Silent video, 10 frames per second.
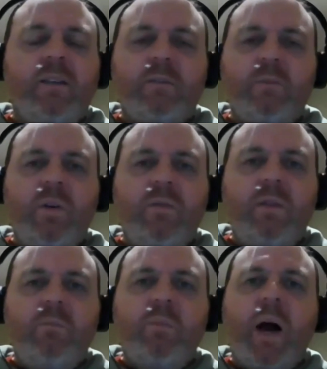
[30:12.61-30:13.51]
It's a
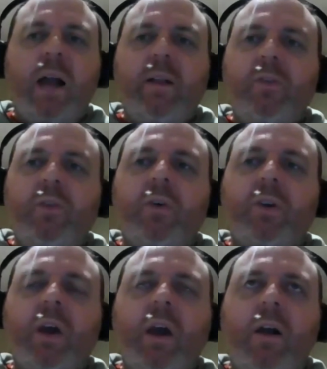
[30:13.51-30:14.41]
movie, but look,